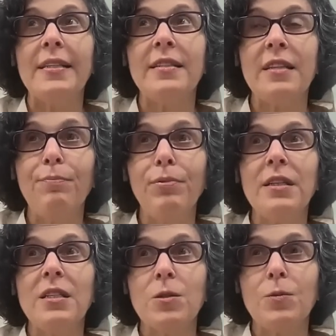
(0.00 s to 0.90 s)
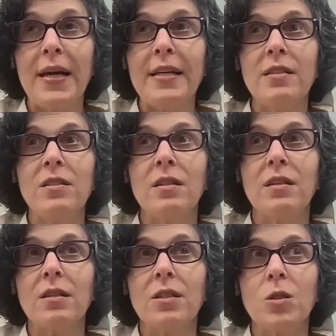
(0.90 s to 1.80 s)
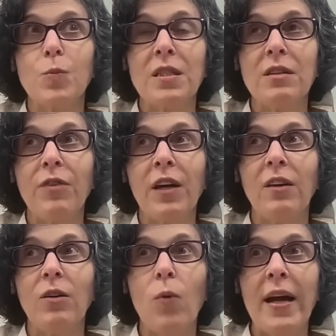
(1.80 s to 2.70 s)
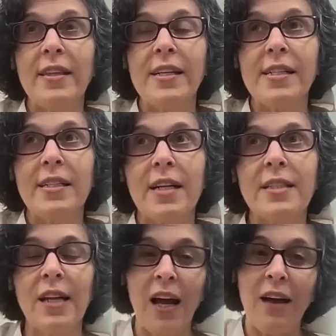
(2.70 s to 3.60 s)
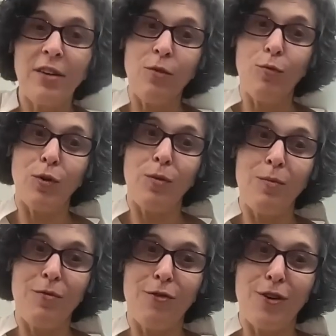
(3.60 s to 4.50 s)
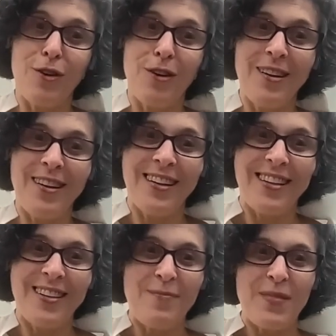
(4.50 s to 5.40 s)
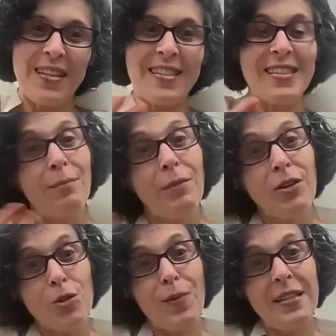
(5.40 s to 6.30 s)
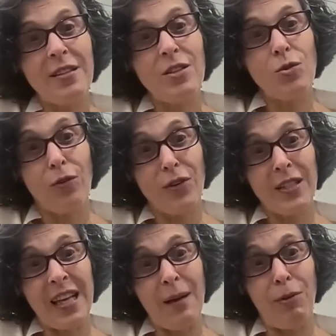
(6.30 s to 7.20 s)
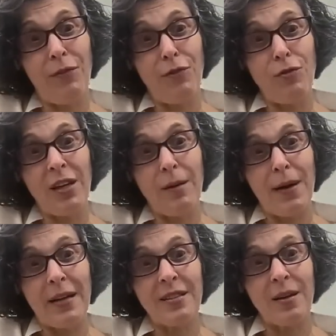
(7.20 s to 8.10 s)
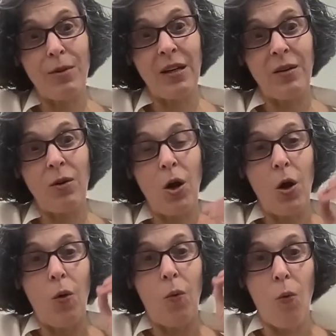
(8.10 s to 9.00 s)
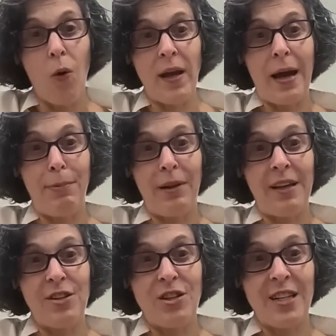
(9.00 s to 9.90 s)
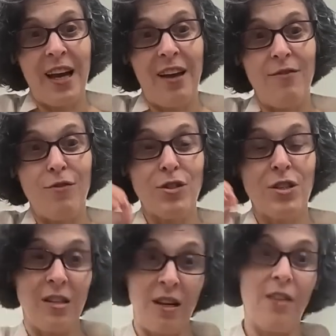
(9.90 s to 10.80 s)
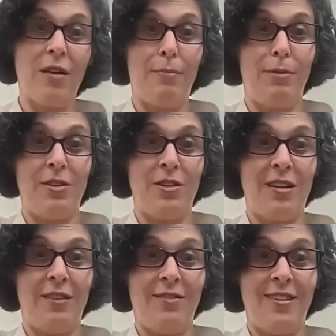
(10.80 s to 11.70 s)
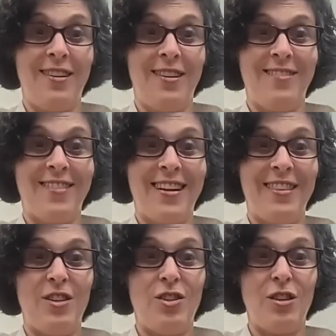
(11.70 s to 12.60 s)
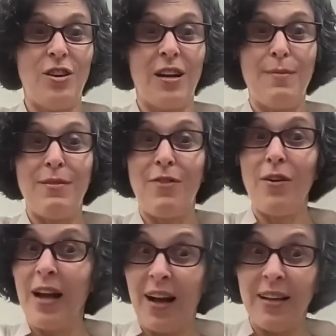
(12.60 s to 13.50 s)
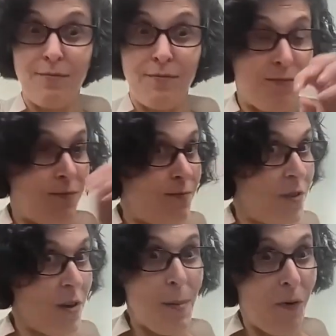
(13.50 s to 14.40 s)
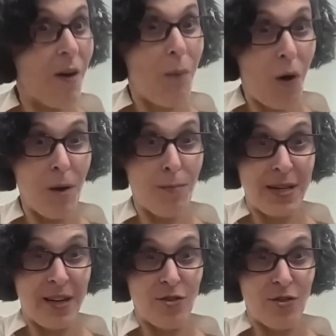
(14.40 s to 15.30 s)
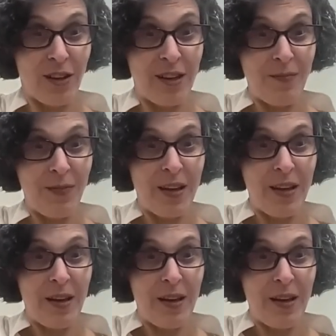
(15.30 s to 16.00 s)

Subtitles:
is deeply space specific in a way that doesn't have any room for similar spaces? So, for example, if you think about someone in one Appalachian town versus another Appalachian town, right? They're going to be very, very far apart potentially,